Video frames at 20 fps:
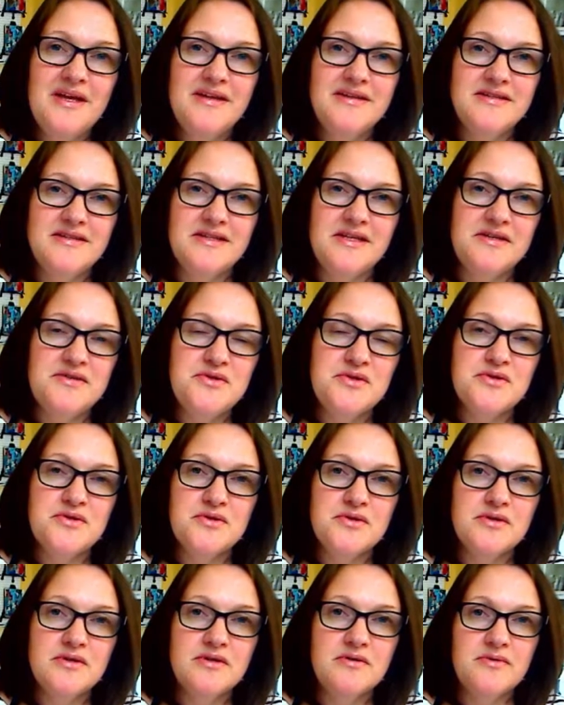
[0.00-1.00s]
Today's
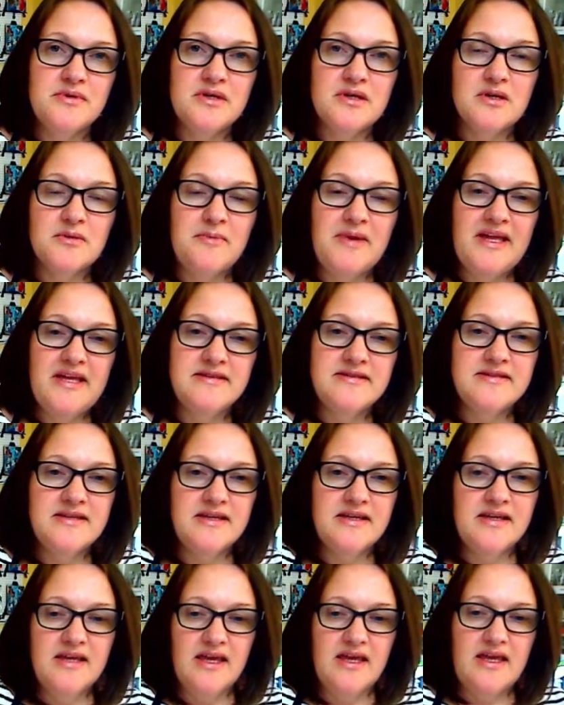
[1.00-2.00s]
tutorial, we are
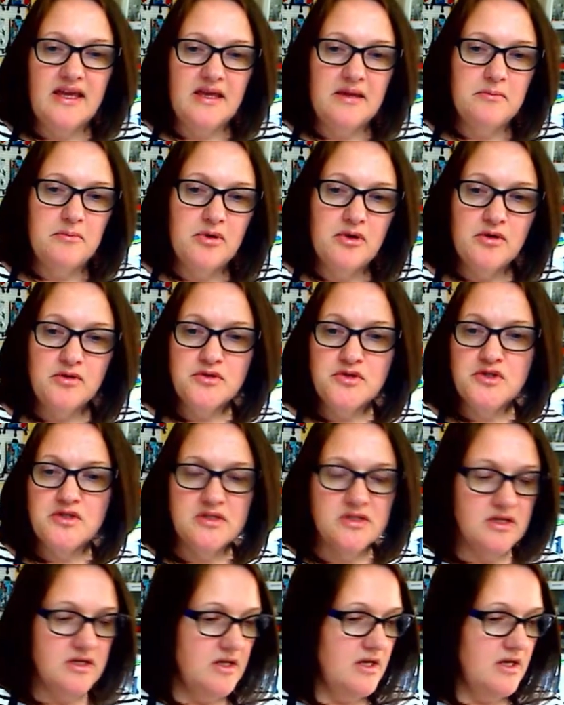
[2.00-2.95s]
painting a perched